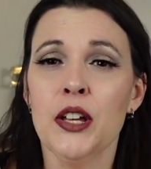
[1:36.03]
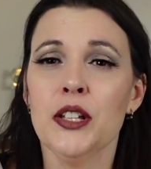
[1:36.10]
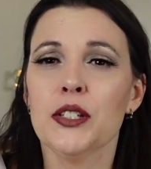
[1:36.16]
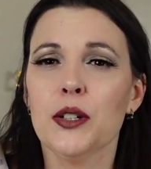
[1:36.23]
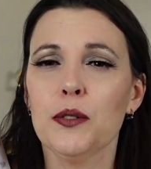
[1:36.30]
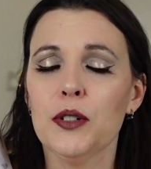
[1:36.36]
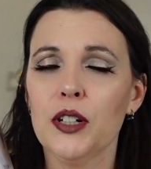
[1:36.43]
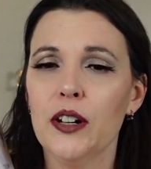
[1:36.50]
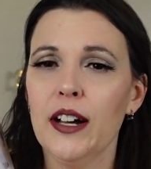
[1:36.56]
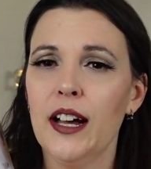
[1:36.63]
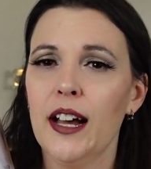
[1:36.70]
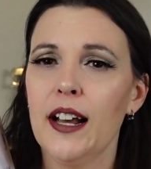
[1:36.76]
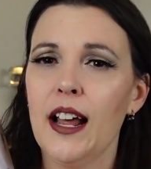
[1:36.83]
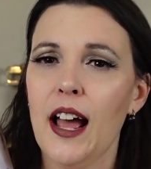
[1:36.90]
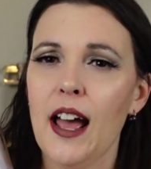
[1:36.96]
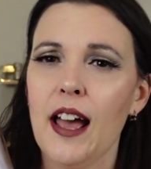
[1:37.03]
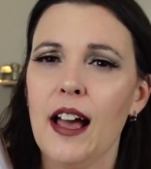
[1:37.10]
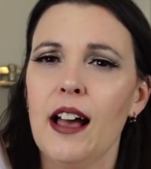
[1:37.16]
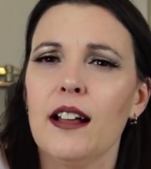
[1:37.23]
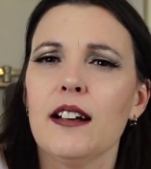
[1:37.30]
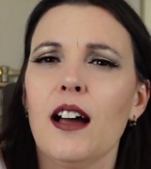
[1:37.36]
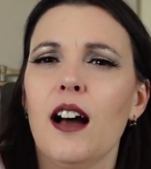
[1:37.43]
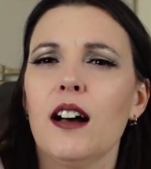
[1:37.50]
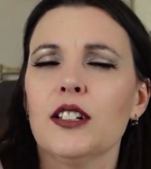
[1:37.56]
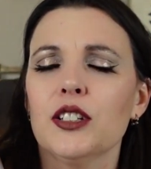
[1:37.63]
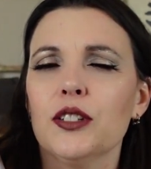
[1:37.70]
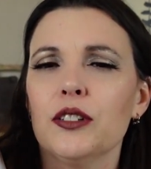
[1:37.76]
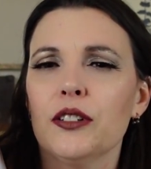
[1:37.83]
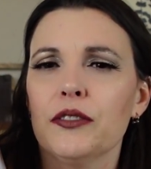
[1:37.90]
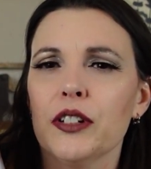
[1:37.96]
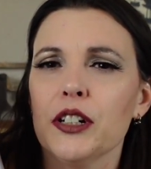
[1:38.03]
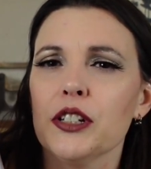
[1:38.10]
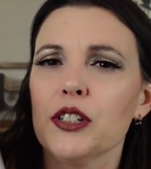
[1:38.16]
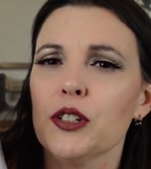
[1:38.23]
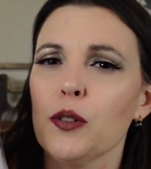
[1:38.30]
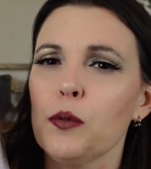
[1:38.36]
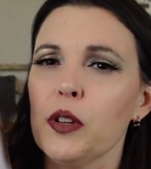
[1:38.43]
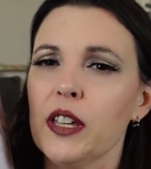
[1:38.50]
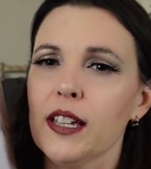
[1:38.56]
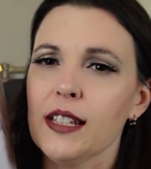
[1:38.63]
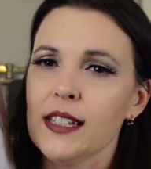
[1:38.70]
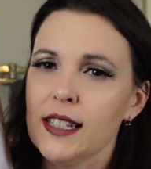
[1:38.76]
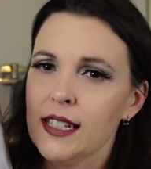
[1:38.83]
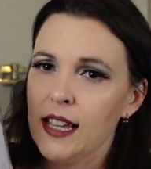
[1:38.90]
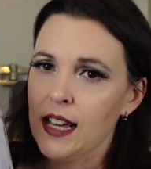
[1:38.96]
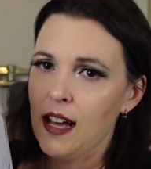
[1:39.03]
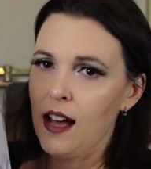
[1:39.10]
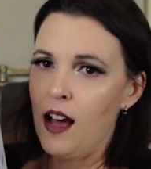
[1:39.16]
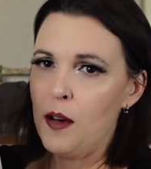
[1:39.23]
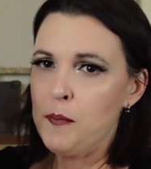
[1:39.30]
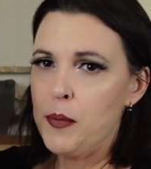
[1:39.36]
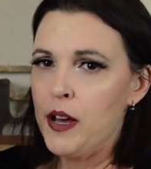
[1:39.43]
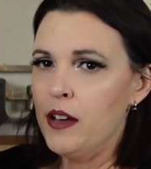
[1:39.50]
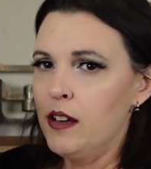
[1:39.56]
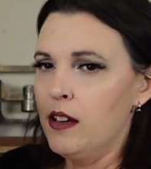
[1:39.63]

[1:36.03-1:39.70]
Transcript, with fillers: So we'll go ahead and I'll scoot over so we can see it up